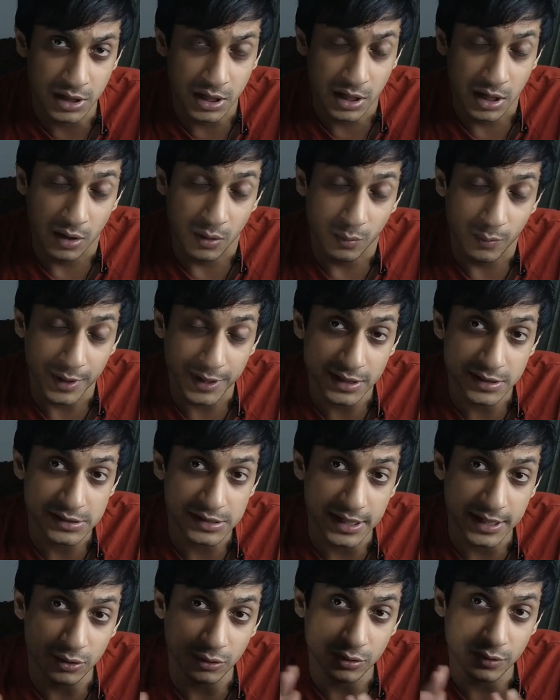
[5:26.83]
Whereas like
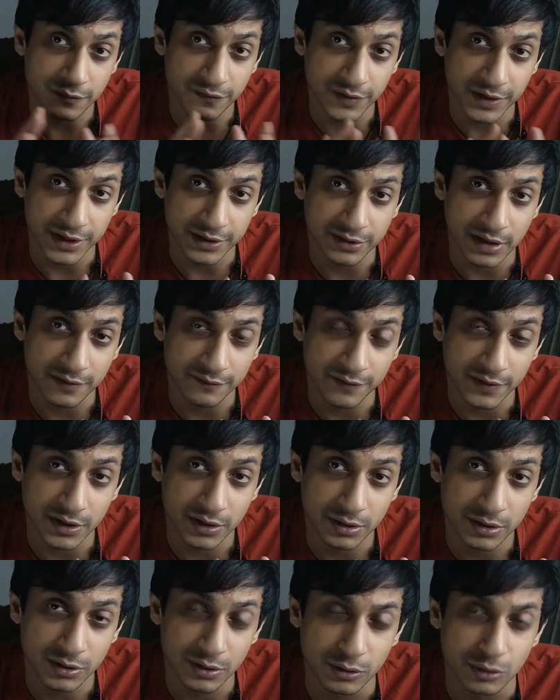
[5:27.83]
on the free traffic,
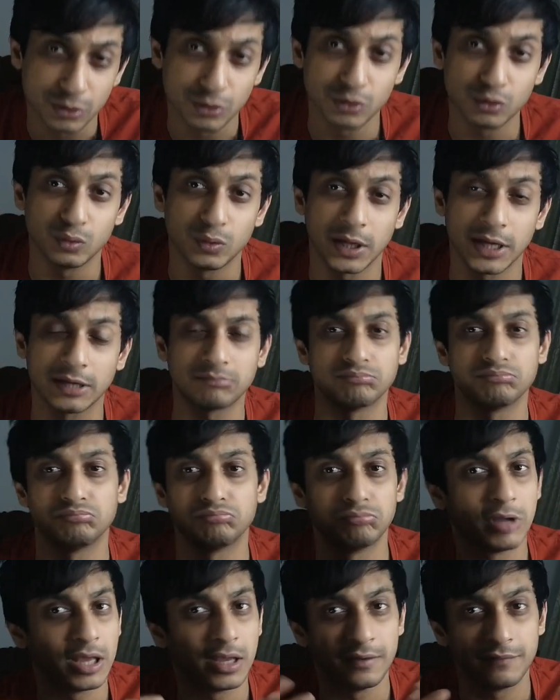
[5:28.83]
you like
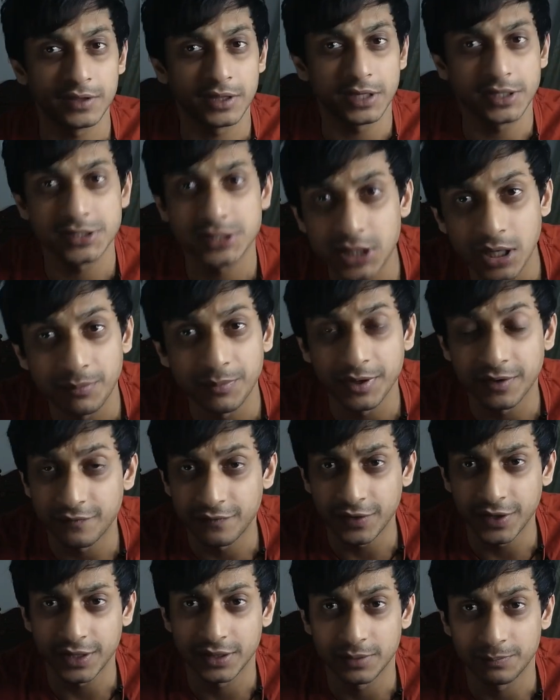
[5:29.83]
everything is coming free,
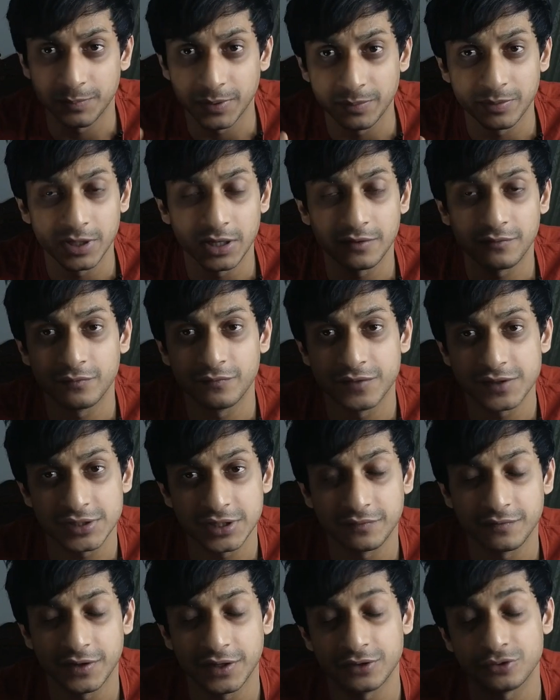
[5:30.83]
the people are visiting
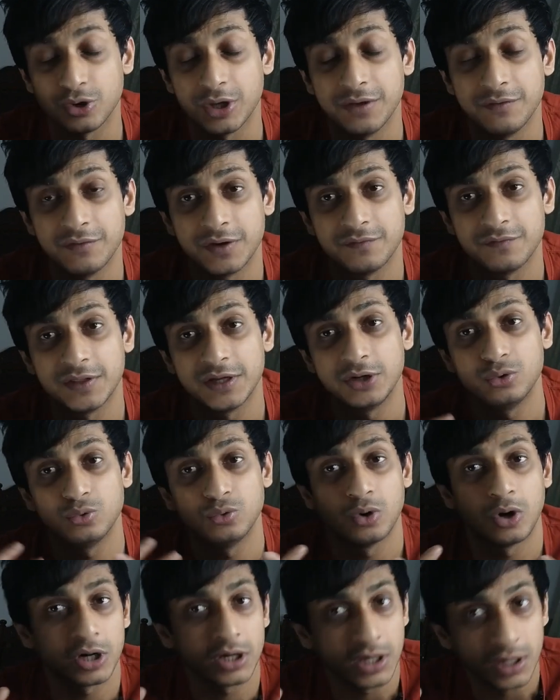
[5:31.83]
free. So even if they do not
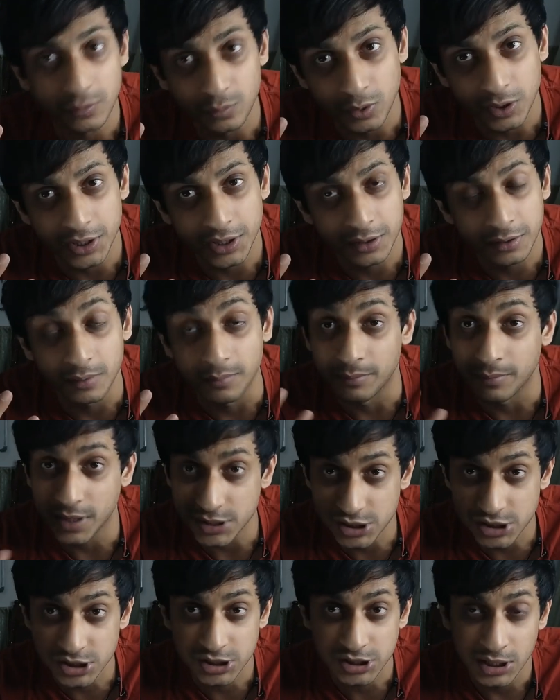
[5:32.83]
convert
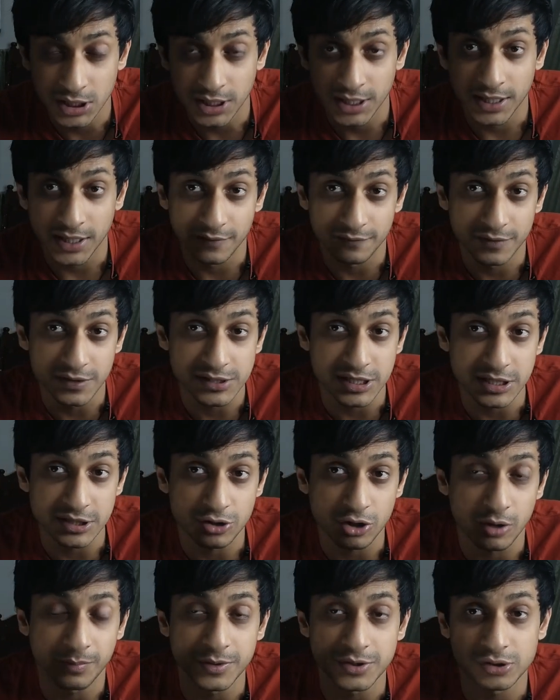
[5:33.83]
much, if the sales copy
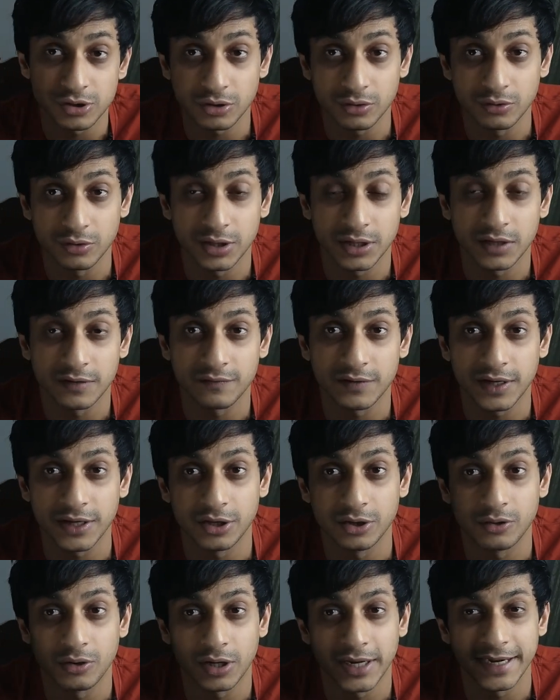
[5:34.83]
is not good enough, like you're
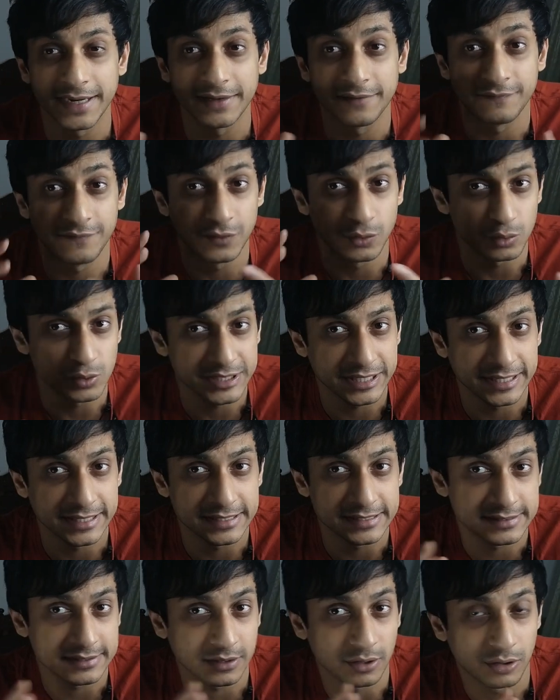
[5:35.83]
getting few sales
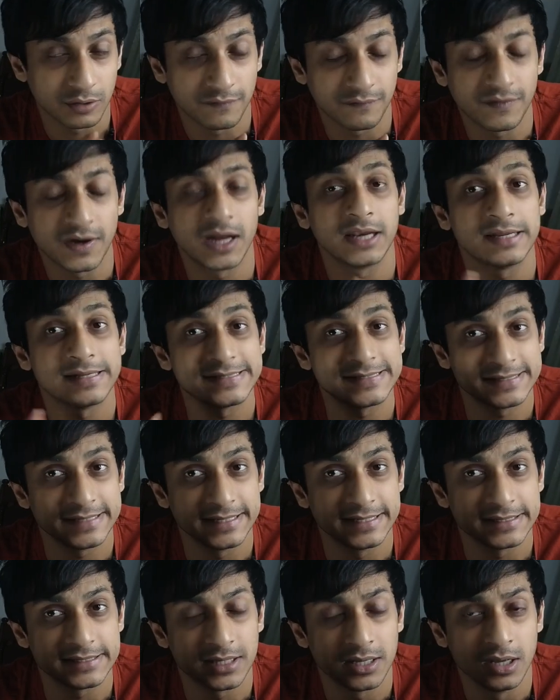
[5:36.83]
or far less sales,
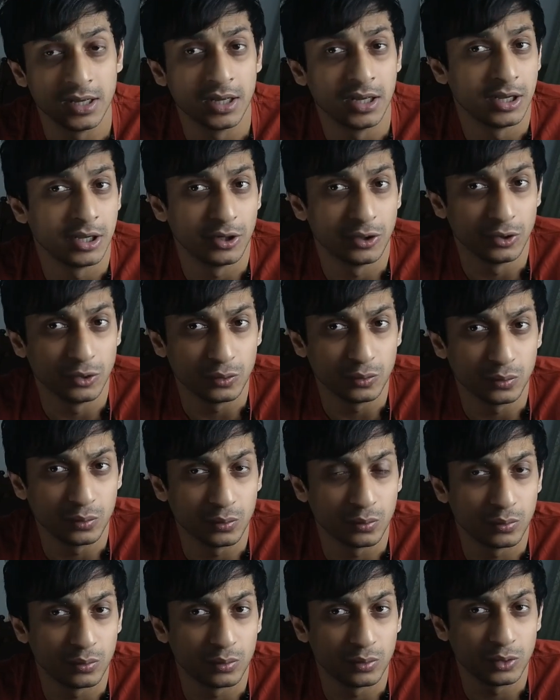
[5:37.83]
you
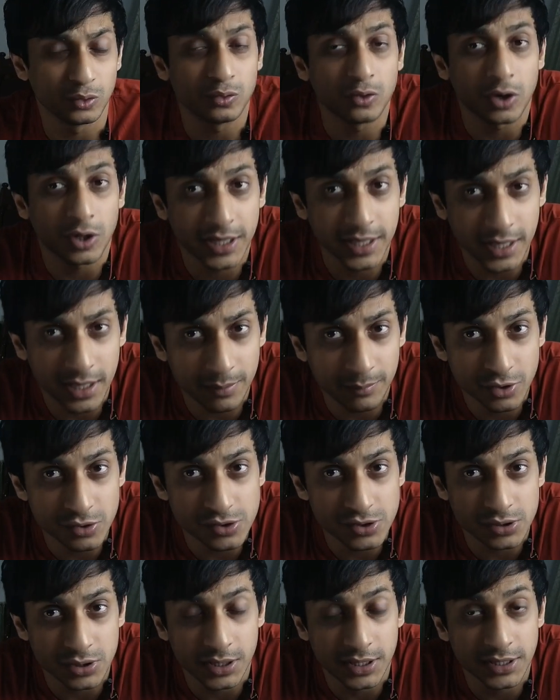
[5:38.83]
do not care because
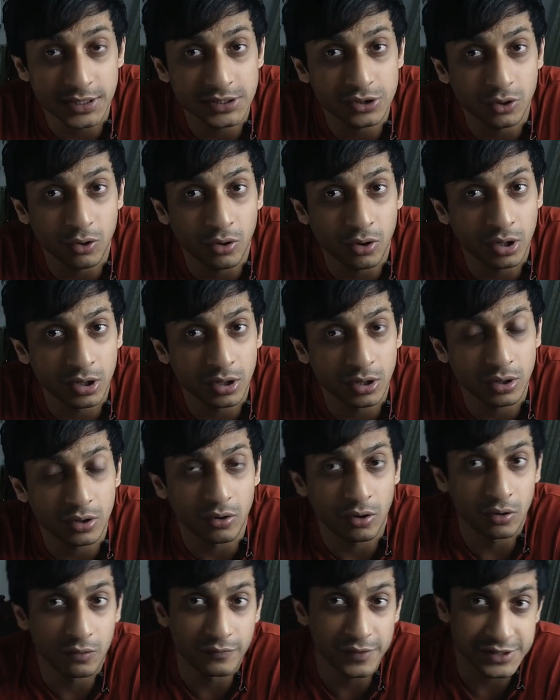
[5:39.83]
it's
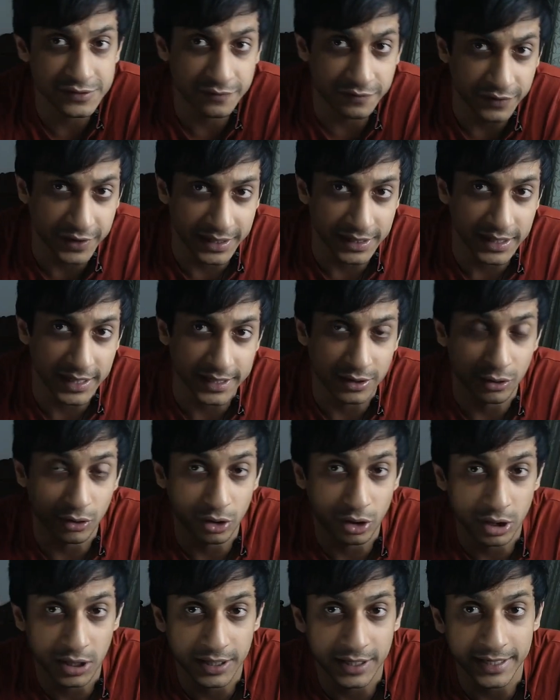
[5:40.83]
always free, like you're not
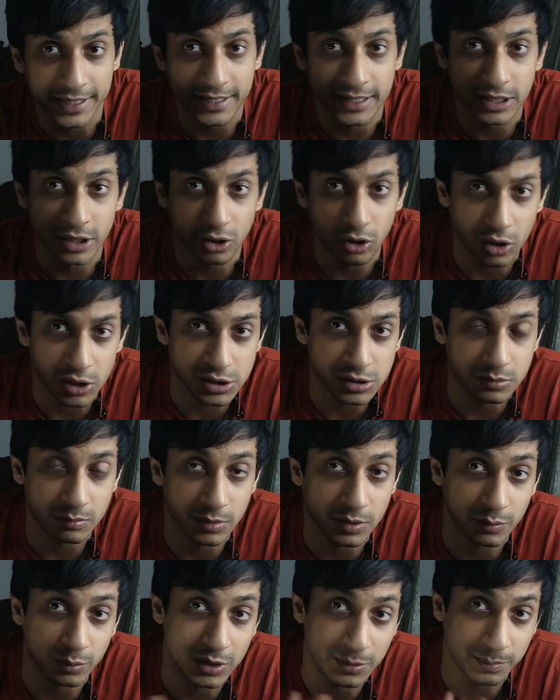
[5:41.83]
getting in loss. But with
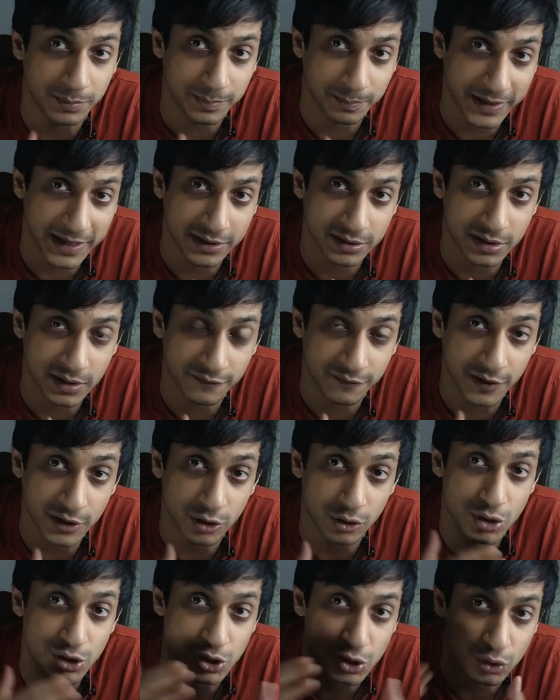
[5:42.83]
the paid traffic, you
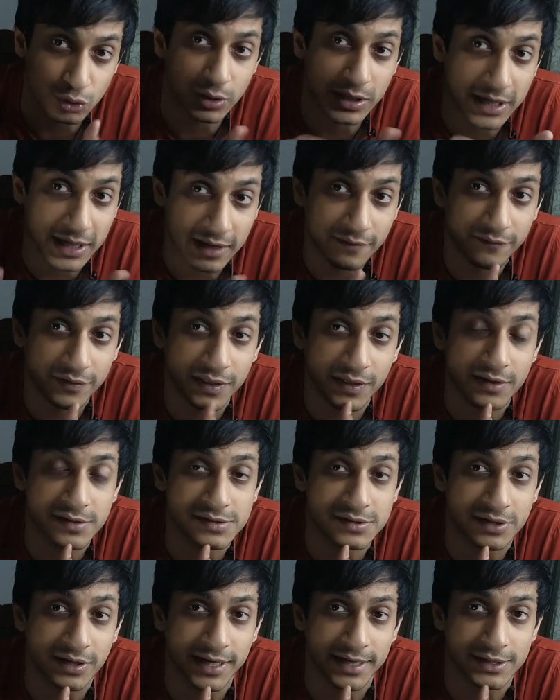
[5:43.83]
ensure that everything is
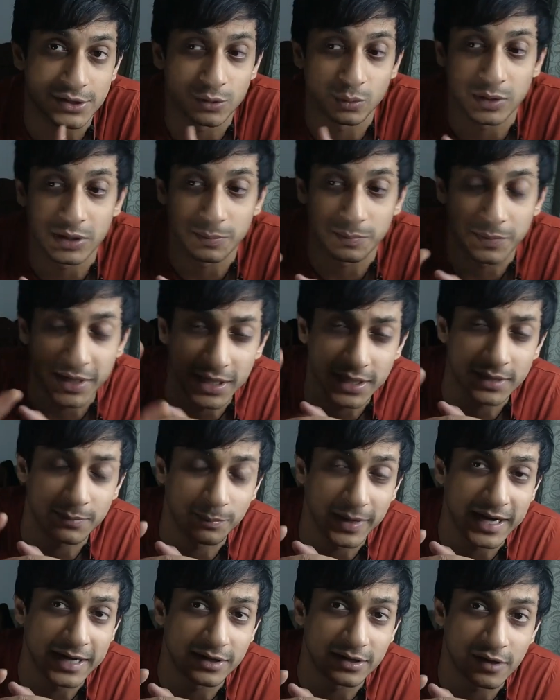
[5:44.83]
great. So with the paid
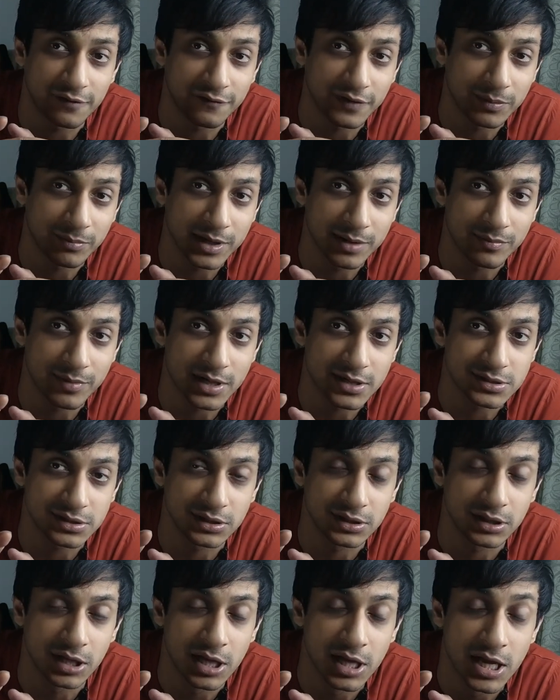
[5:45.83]
traffic being mastered,
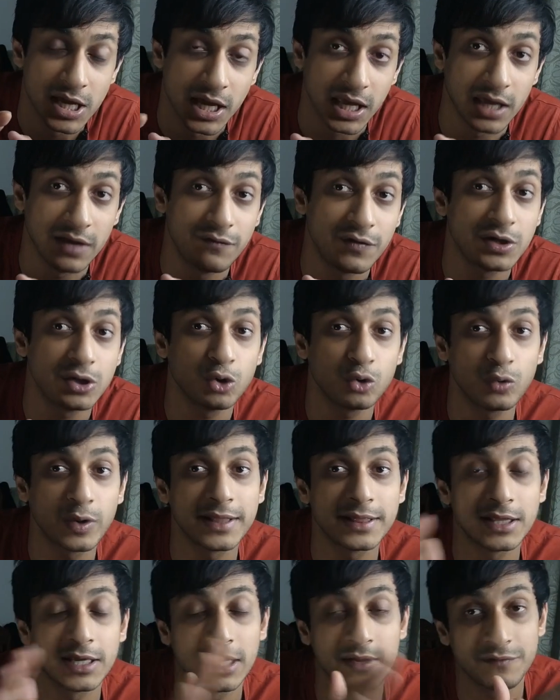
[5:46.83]
even you get the
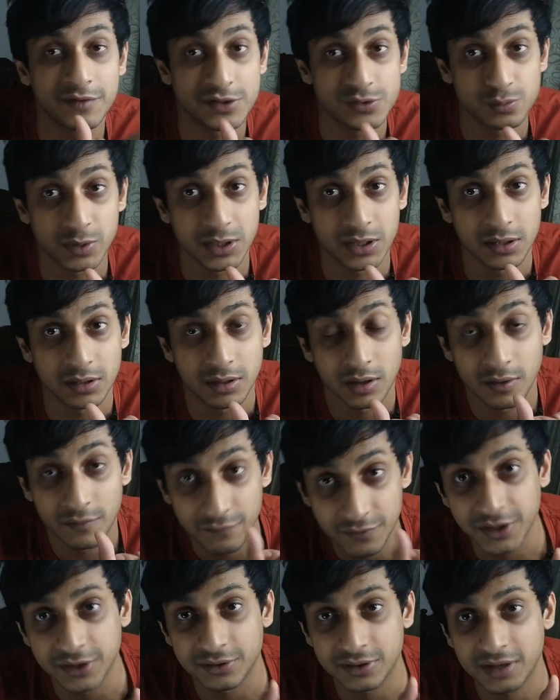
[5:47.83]
leverage with the free
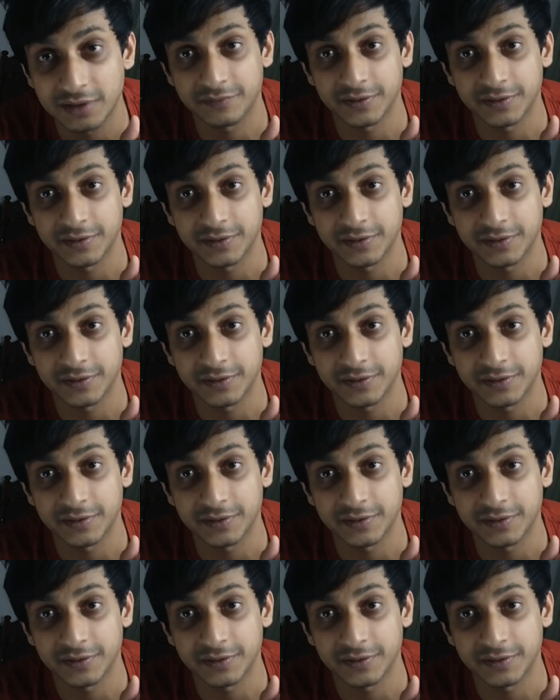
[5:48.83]
traffic.